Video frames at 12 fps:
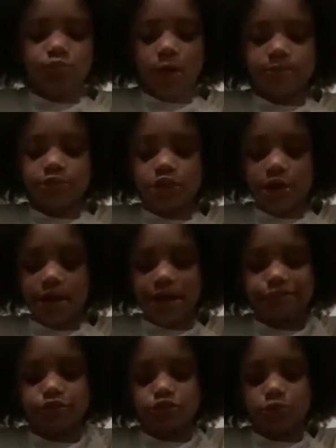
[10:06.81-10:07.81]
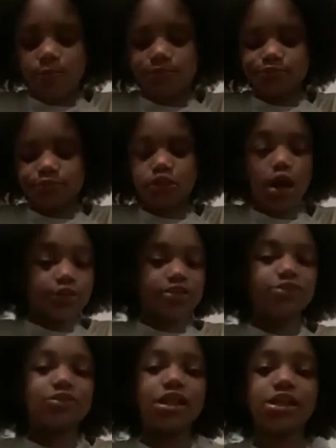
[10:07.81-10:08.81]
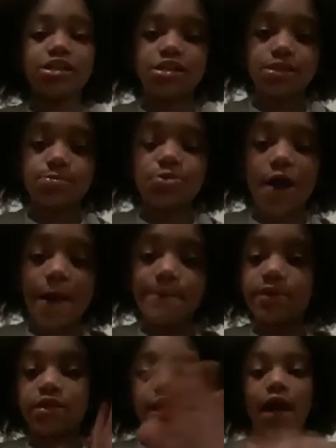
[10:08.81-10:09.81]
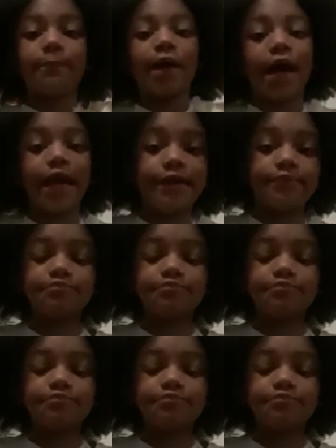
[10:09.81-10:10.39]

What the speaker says: But you don't have to. As long as you click the subscribe button, I'm alright.